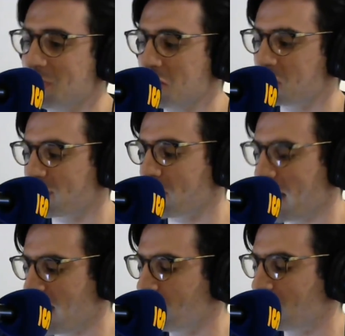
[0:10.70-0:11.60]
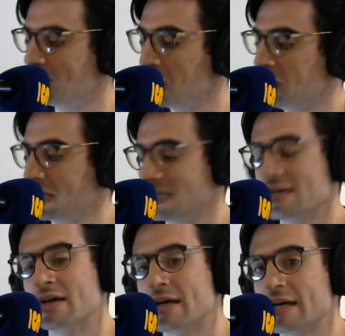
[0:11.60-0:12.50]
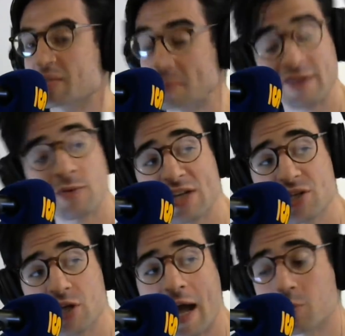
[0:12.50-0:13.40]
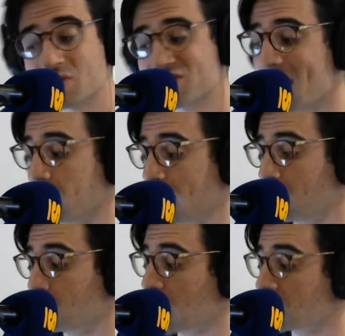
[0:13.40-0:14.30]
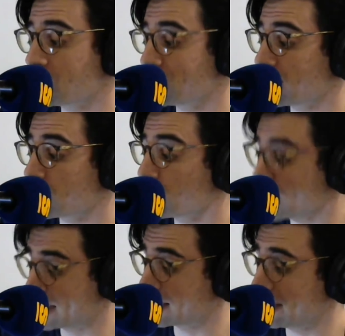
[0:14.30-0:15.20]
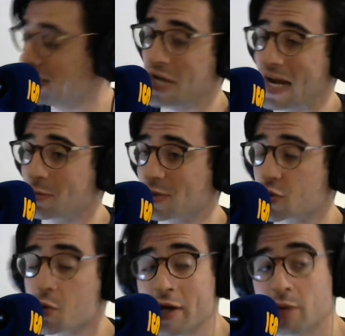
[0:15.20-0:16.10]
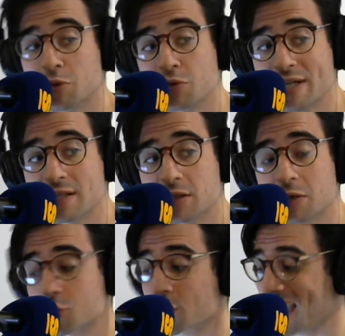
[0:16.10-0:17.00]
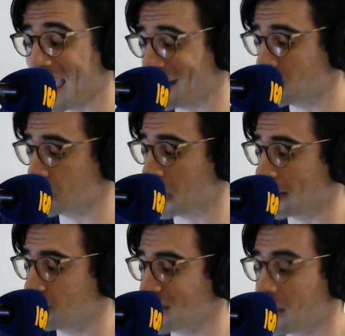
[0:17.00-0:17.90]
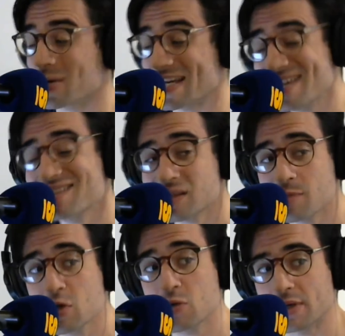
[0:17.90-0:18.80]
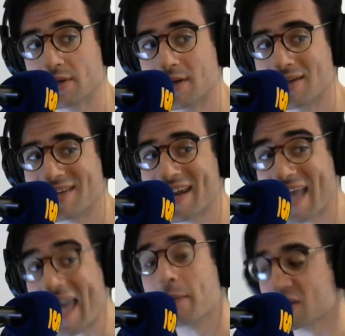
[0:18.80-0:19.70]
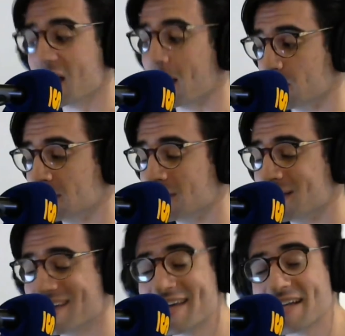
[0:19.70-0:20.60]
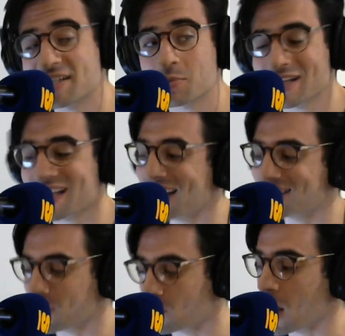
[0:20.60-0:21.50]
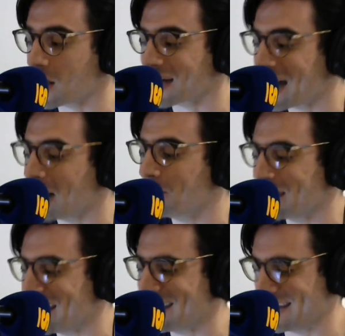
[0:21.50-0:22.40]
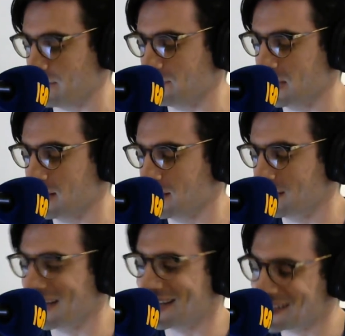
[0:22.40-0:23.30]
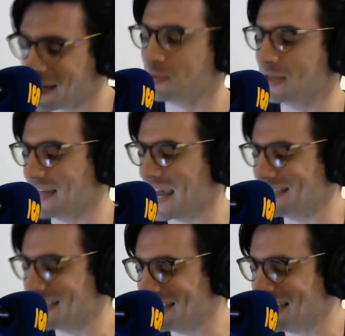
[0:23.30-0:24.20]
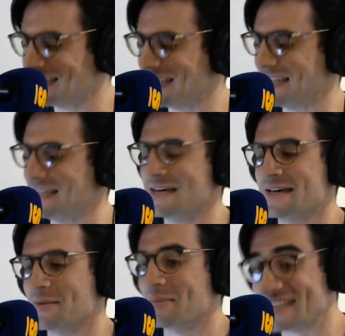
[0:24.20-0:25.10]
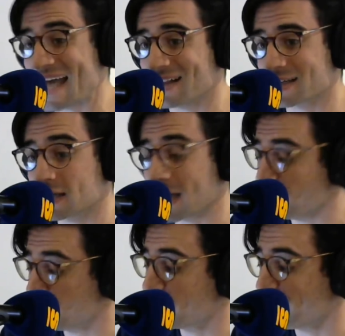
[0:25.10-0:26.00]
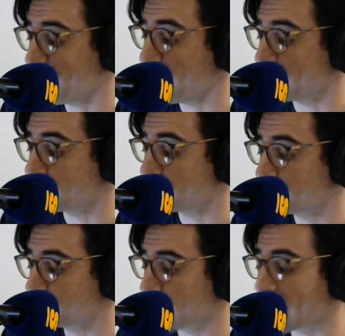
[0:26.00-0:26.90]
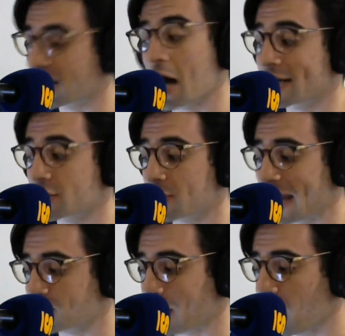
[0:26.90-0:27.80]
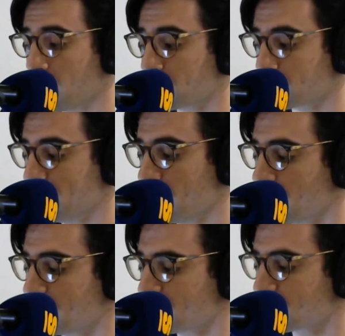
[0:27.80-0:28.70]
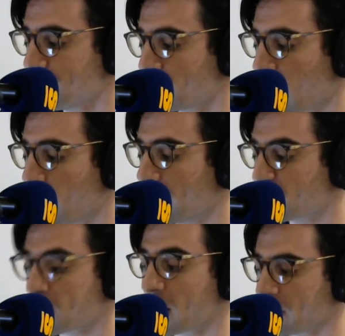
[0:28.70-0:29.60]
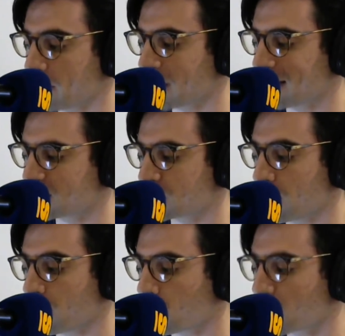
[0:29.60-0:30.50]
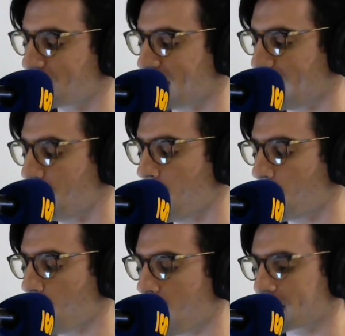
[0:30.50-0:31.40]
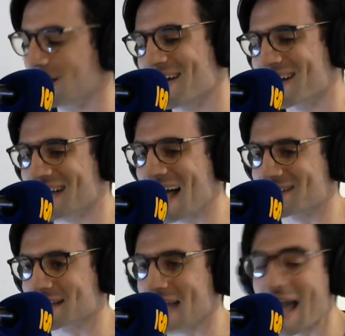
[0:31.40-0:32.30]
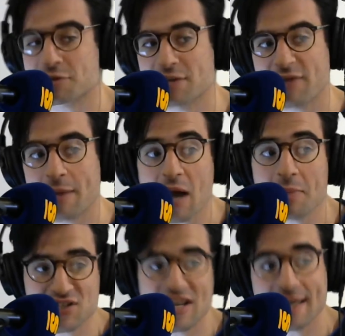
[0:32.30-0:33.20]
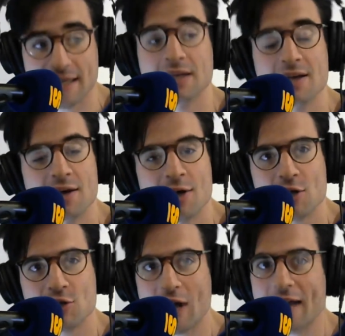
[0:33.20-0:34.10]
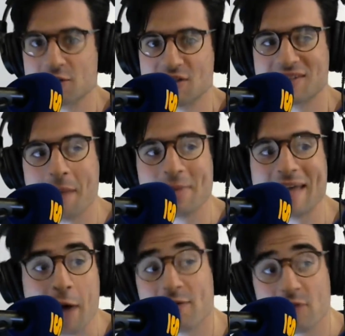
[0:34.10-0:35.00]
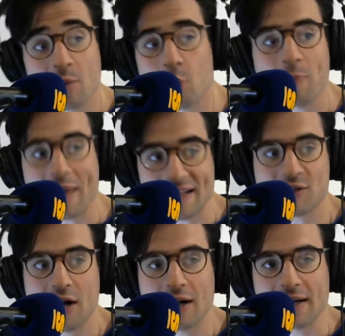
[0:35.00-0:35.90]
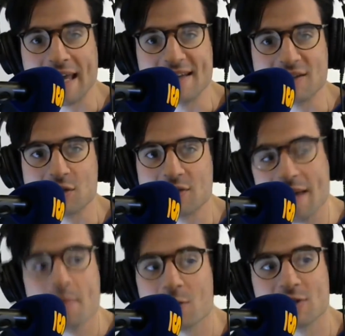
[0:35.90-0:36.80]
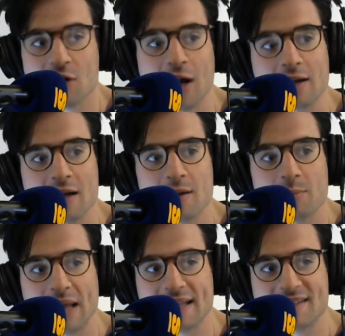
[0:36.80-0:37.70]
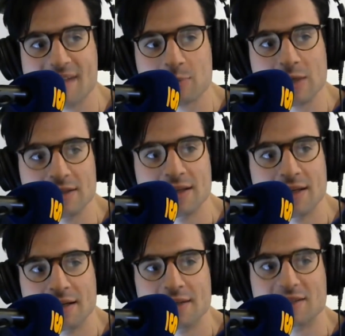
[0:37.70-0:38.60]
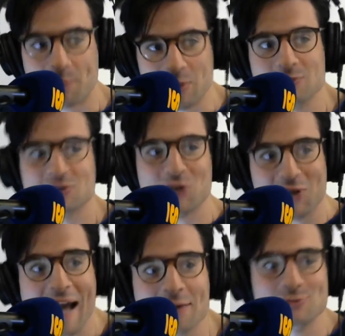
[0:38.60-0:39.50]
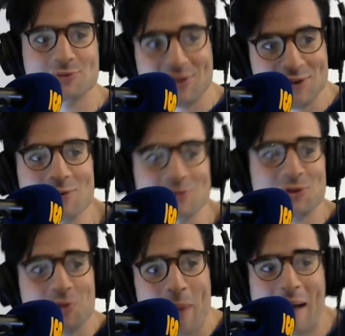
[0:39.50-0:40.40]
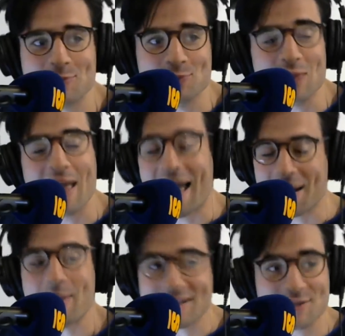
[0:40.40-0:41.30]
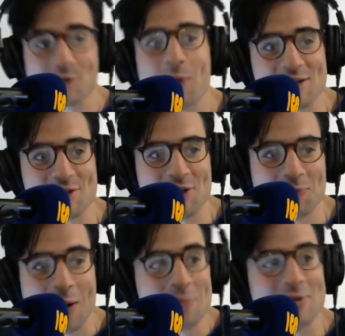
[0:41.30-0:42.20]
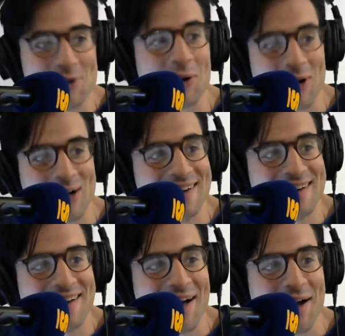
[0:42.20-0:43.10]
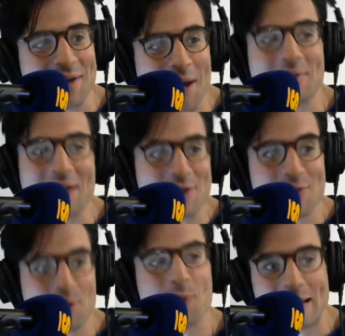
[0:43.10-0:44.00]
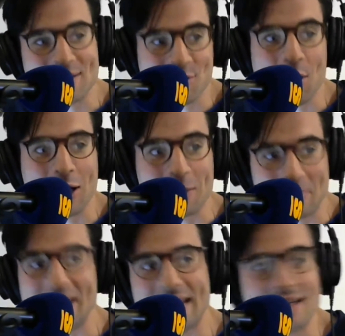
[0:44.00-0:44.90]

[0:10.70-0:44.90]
music for every mood. Speaking of which, I was down at Rogers Center recently chatting with Toronto Blue Jays closer Ken Giles, and when he's in the mood to get amped up, he gets some classic rock up in him. Led Zeppelin, AC/DC, Metallica, and you can find iconic tracks by all three artists on the Spotify playlist, The Workday Rock Classics. Actually, if I'm not mistaken, Giles' Coming Out of the Bullpen song is The Immigrant Song by Led Zeppelin. And it begs the question, what would your Coming Out of the Bullpen song be?